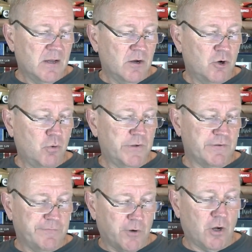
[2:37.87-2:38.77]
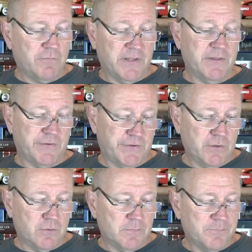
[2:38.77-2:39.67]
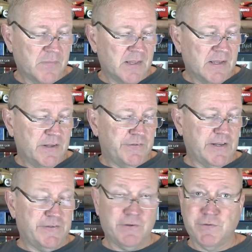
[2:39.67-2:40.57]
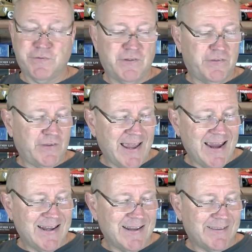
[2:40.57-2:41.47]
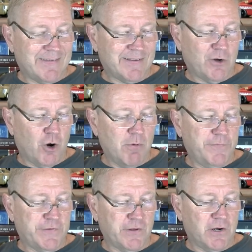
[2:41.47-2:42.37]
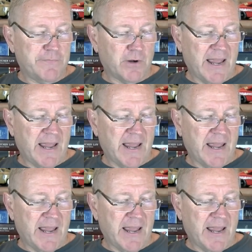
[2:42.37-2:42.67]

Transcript: who was involved in the suit says he was detained at the Tacoma facility for